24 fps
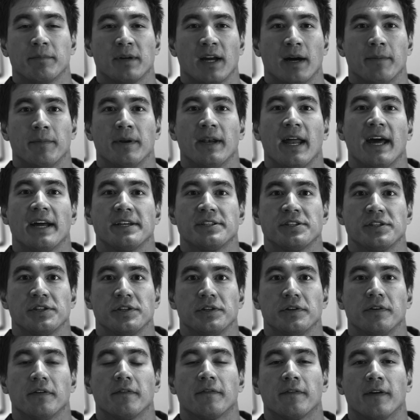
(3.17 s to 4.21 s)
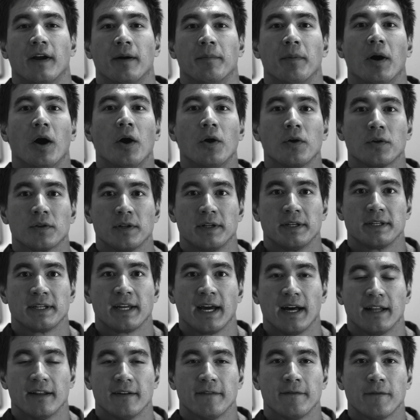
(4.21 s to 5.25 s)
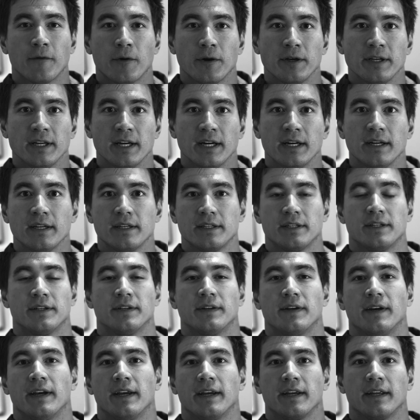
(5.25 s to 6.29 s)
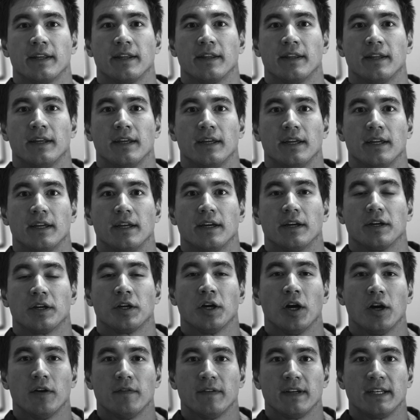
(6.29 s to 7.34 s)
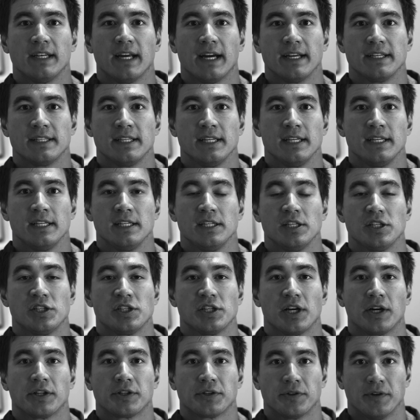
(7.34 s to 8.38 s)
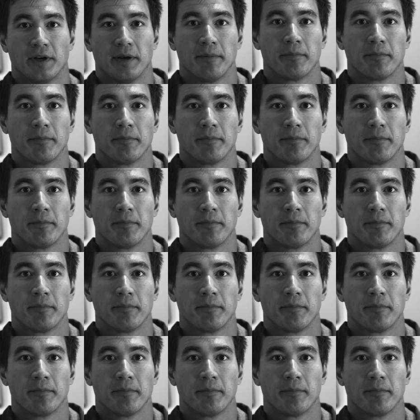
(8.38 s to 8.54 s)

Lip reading: coming at you from Oakland, California during the COVID-19 shelter in